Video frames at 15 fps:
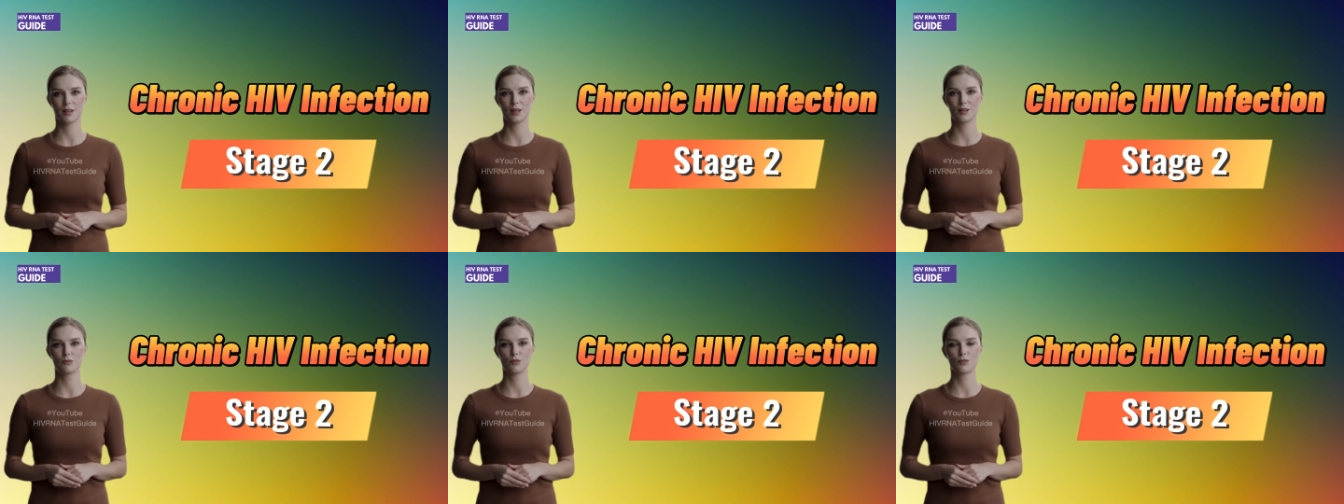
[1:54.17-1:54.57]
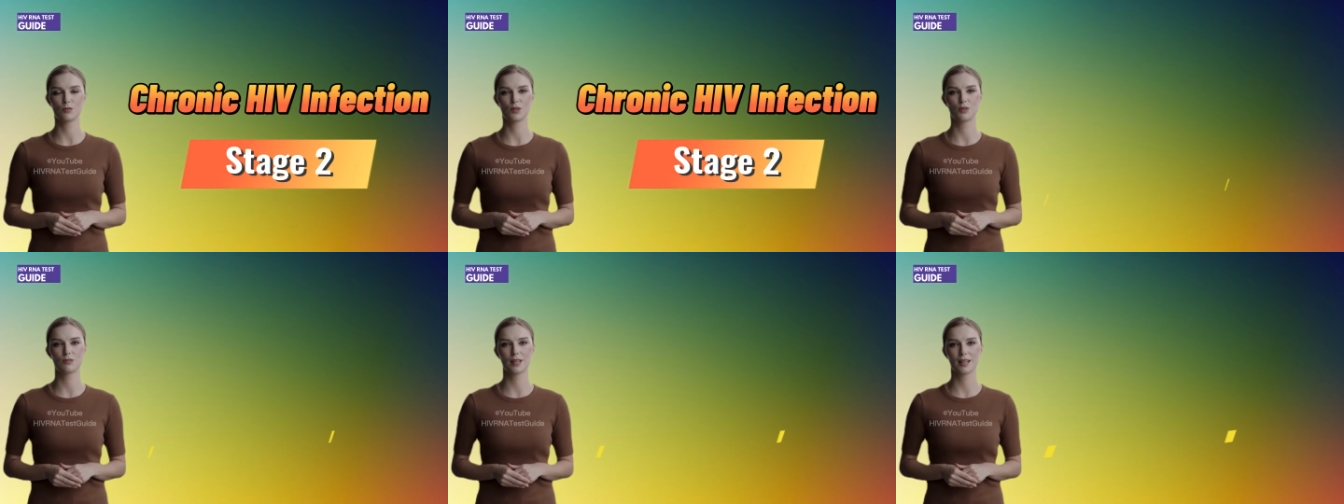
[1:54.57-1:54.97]
also
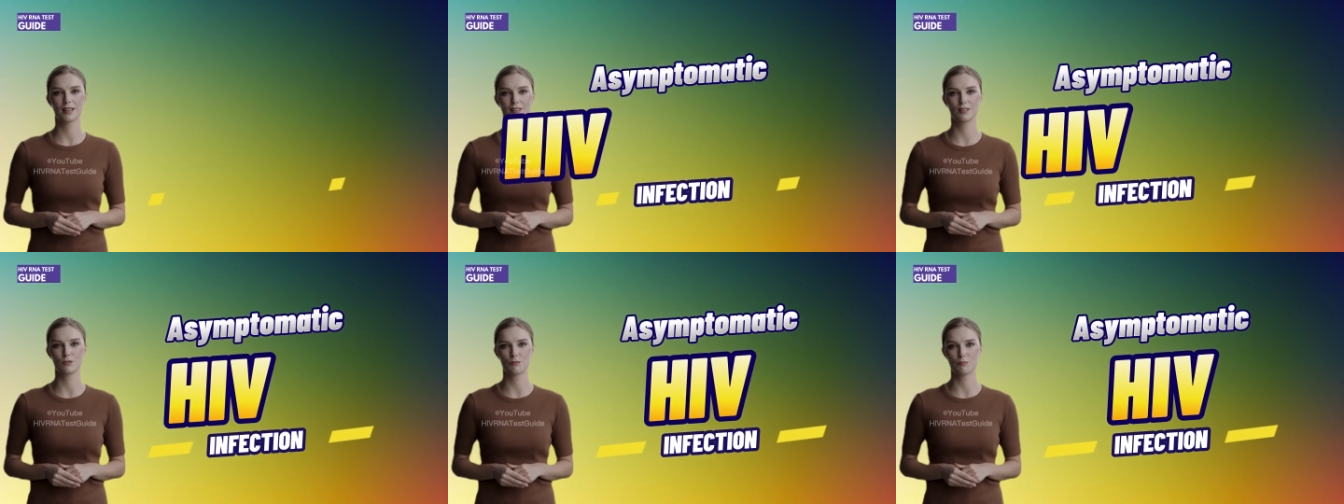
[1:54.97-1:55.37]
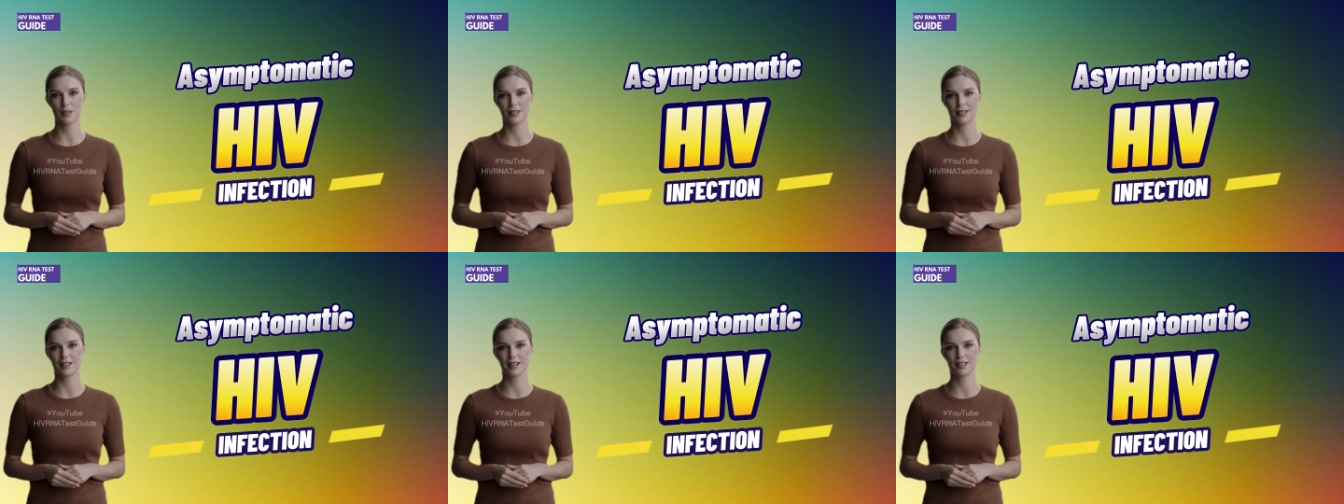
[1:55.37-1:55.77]
called
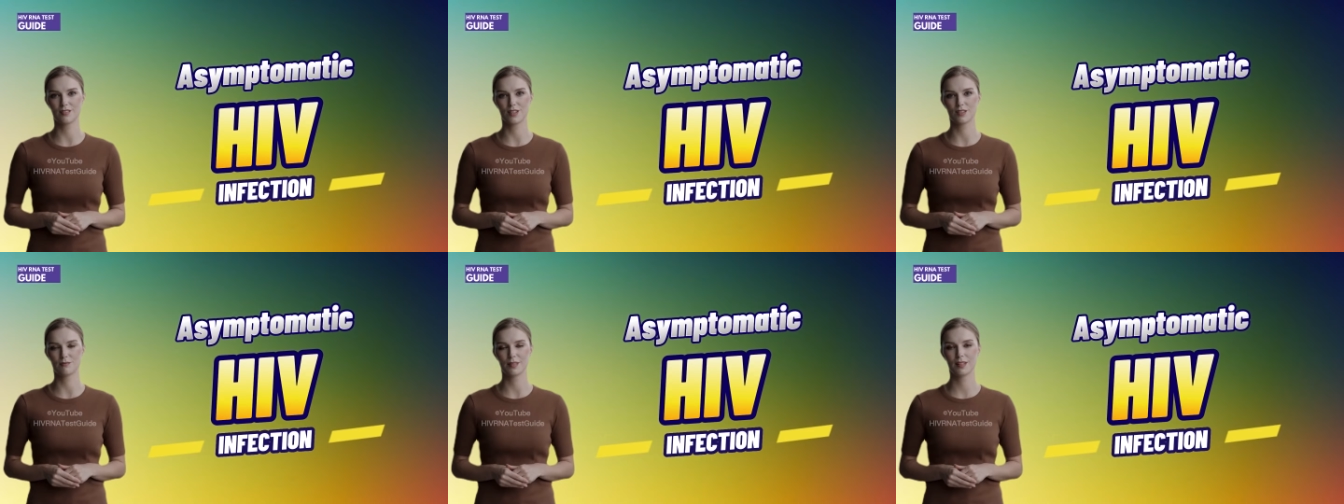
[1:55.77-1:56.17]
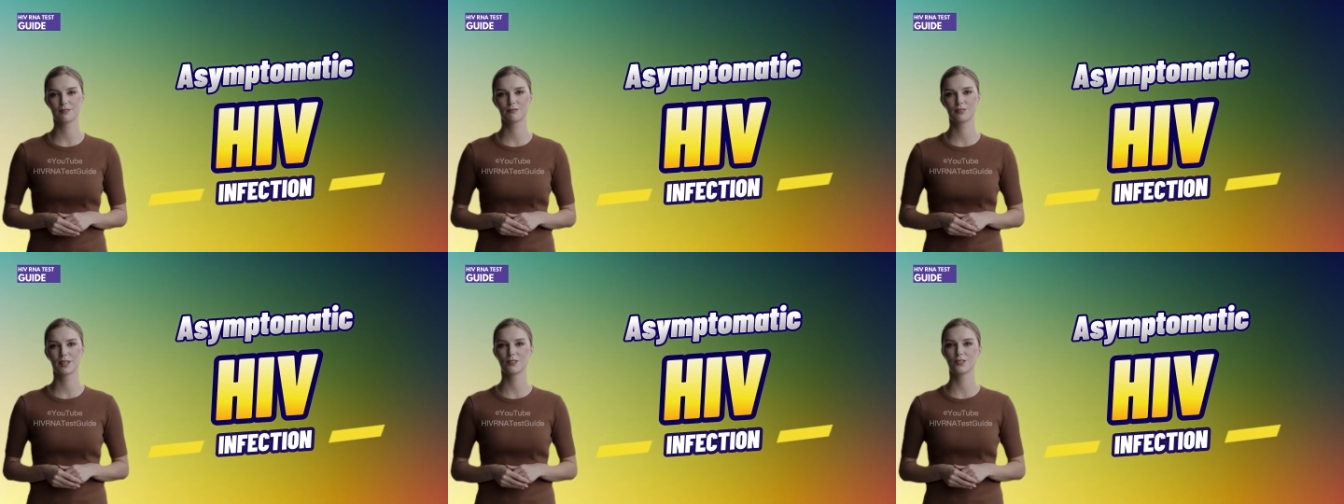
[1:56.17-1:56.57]
asymptomatic HIV
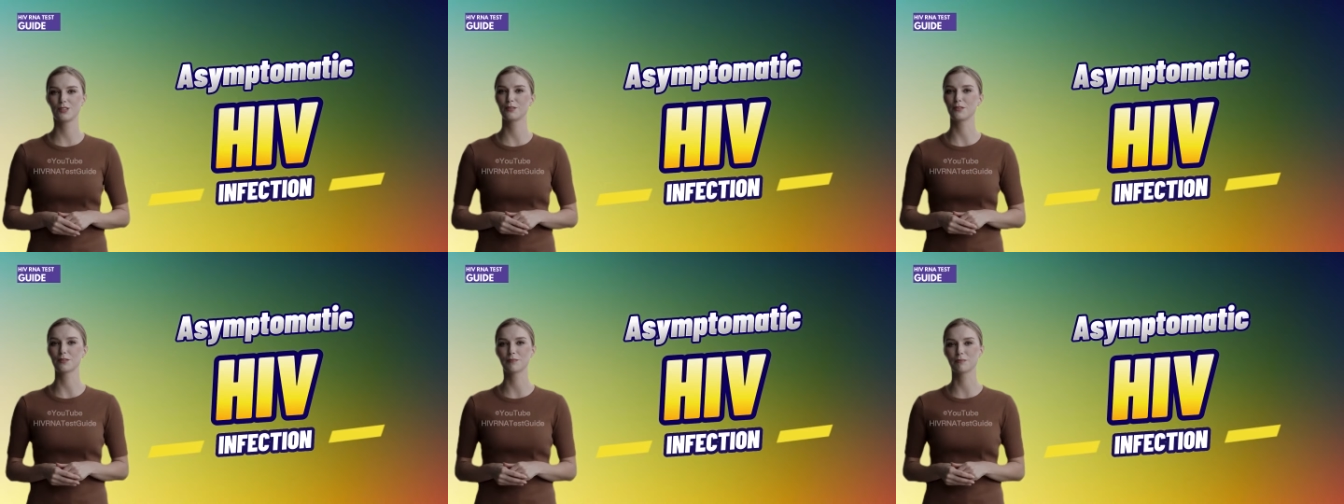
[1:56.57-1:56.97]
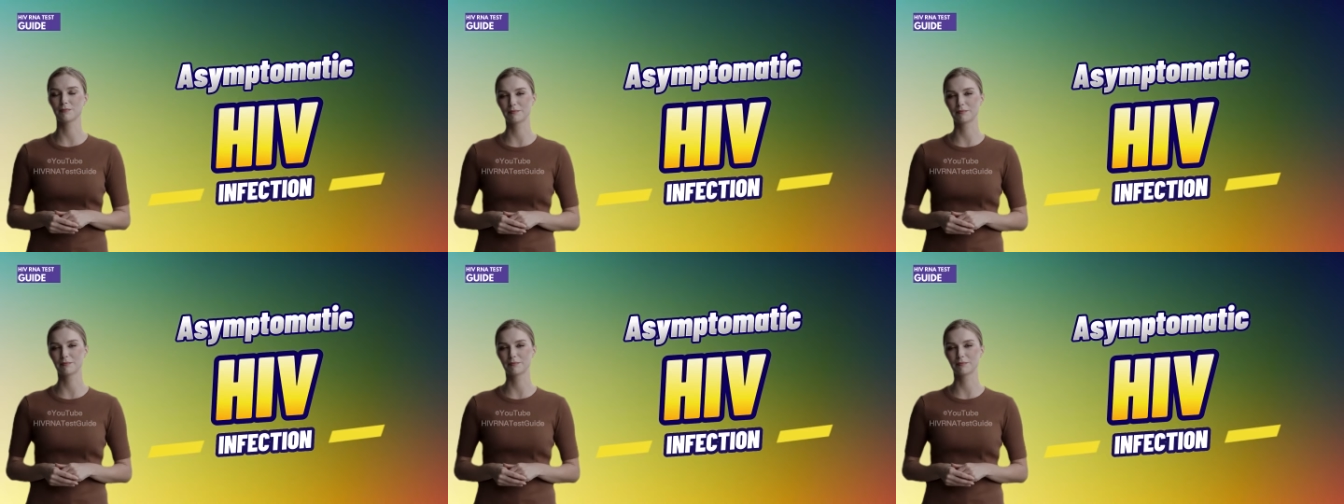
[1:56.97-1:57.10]
infection.